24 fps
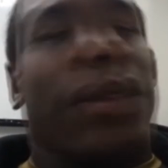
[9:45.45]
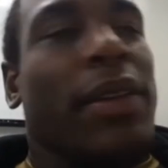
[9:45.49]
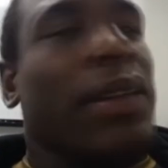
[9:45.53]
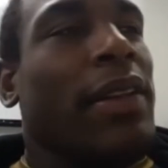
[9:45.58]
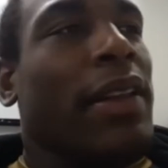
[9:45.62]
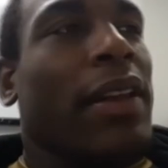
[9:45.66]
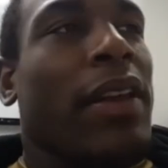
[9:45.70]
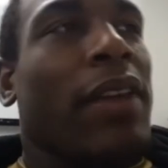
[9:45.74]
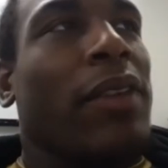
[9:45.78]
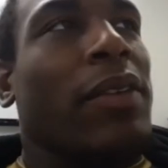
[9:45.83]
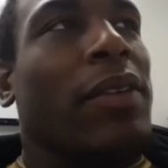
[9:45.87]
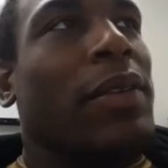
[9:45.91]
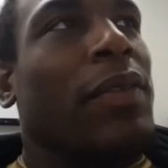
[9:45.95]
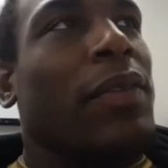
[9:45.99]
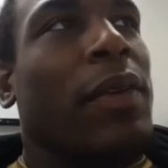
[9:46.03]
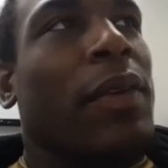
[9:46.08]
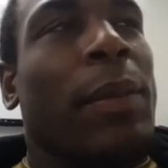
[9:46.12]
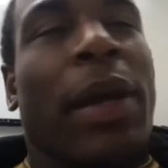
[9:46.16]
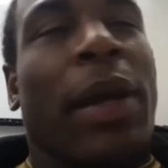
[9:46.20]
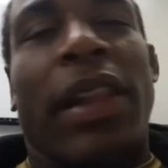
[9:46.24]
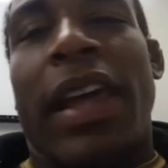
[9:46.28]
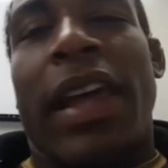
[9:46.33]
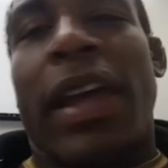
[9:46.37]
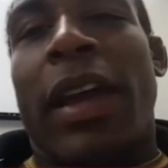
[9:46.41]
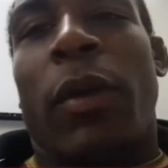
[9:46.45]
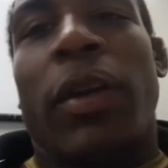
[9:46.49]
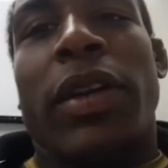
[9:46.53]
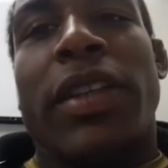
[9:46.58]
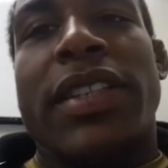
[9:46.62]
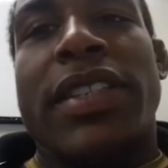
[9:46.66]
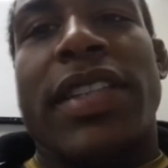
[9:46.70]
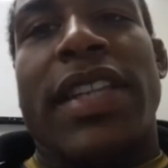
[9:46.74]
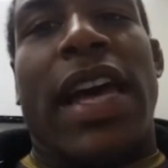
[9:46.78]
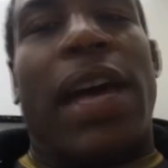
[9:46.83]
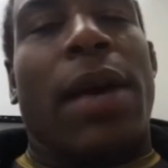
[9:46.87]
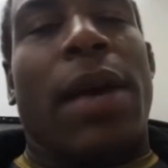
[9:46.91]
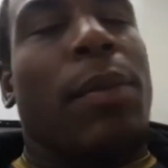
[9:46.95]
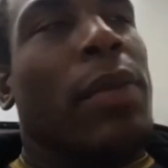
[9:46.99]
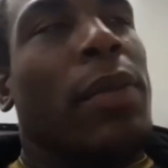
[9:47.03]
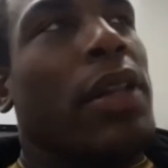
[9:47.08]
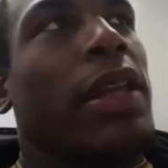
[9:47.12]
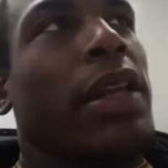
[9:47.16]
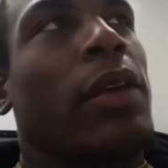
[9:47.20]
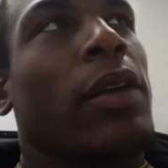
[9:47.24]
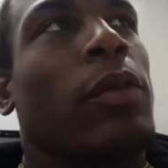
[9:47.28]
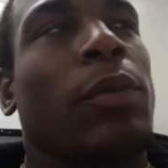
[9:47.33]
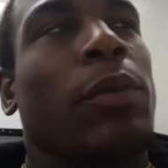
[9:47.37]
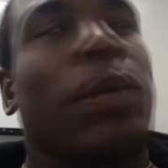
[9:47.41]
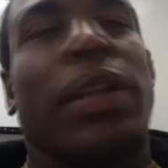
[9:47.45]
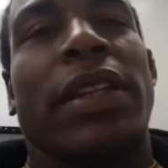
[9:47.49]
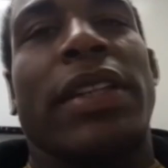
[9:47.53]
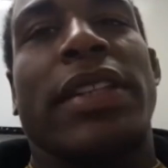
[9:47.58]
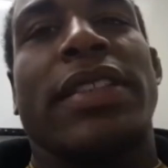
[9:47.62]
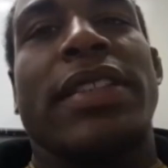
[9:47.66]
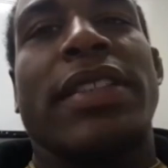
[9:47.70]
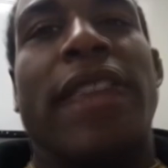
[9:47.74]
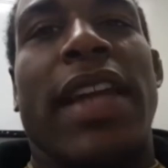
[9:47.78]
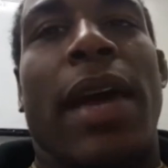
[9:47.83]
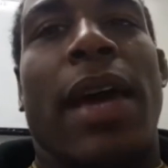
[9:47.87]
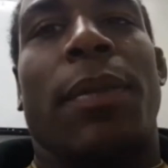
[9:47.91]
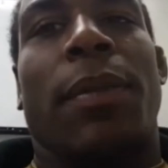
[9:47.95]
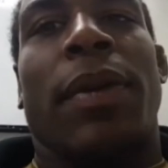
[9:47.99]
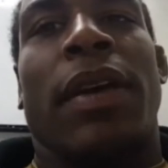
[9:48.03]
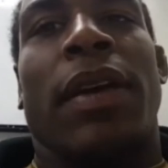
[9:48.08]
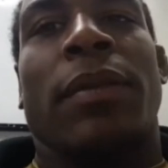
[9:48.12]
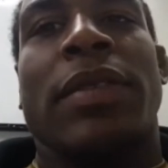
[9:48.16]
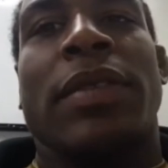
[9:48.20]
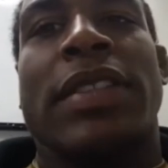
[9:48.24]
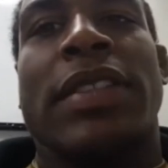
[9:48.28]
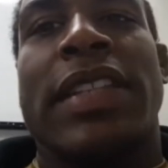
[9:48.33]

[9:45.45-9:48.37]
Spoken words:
you know, if my leg were to snap, my leg would be a snap, and it's